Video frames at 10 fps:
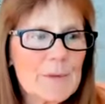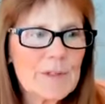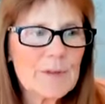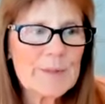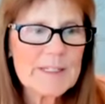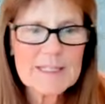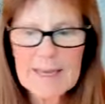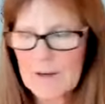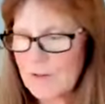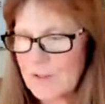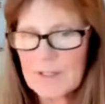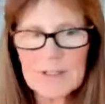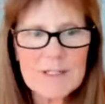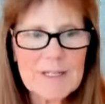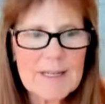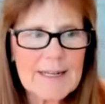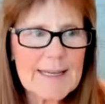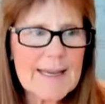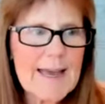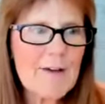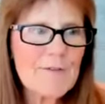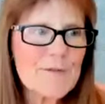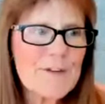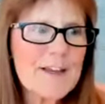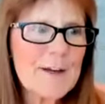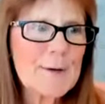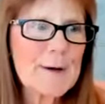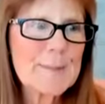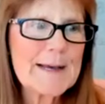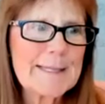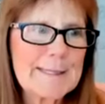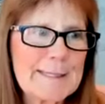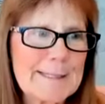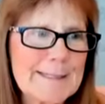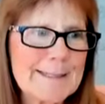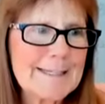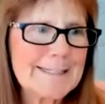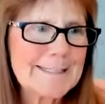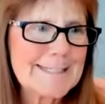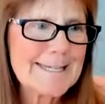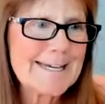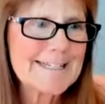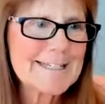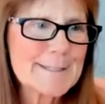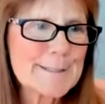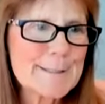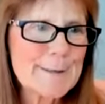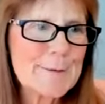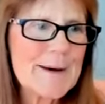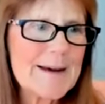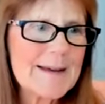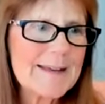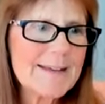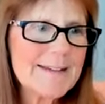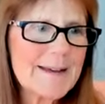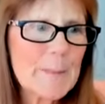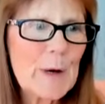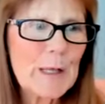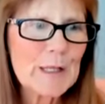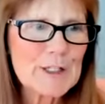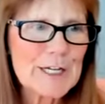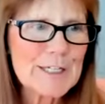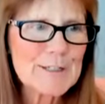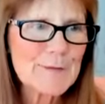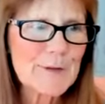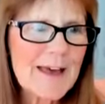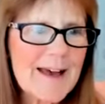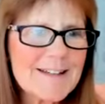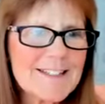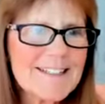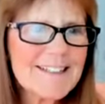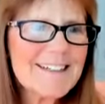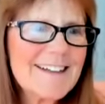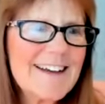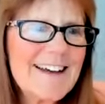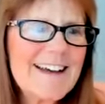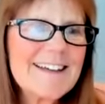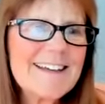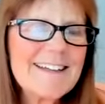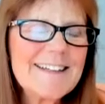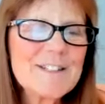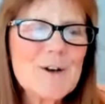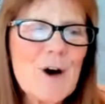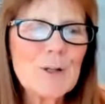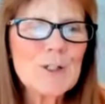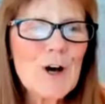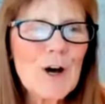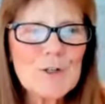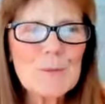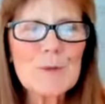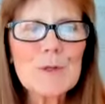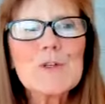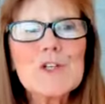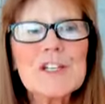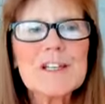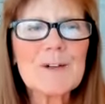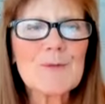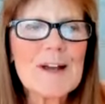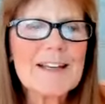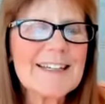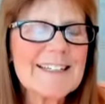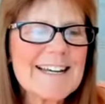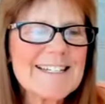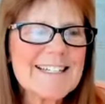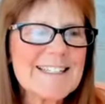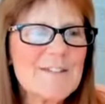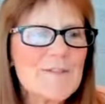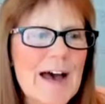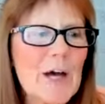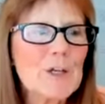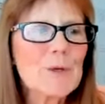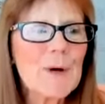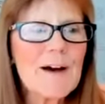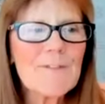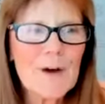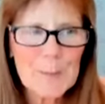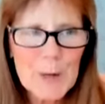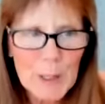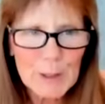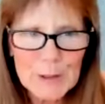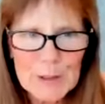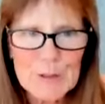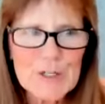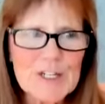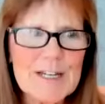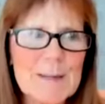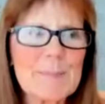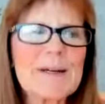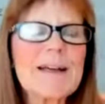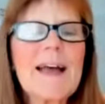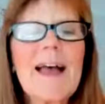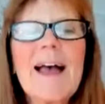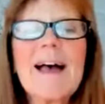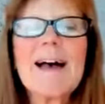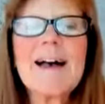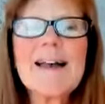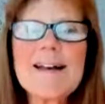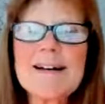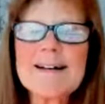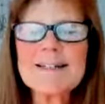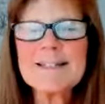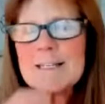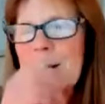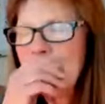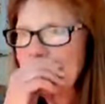a little bit scattered here because I got a cat here on my desk, so I apologize for that. It is called Contribution, Recognizing the Value of Our Partnership. And